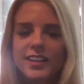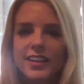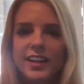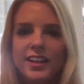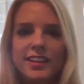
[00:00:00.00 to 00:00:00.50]

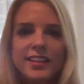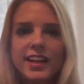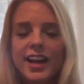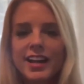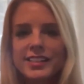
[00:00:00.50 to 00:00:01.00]
And they
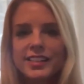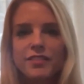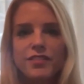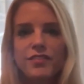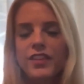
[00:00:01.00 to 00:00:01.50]
asked if
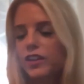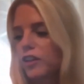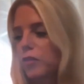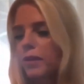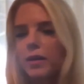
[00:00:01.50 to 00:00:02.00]
they could
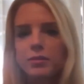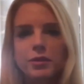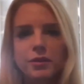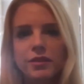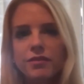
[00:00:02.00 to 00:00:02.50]
go public
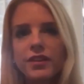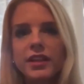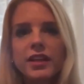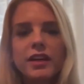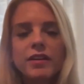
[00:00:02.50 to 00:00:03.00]
with the
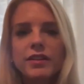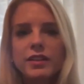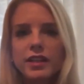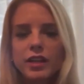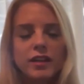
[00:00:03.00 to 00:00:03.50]
video.
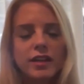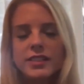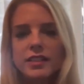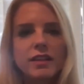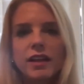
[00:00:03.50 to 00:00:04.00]
And, and I
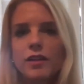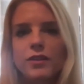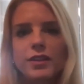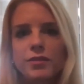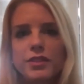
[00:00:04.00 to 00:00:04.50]
said, no,
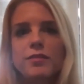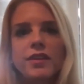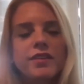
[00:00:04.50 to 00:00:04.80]
it was and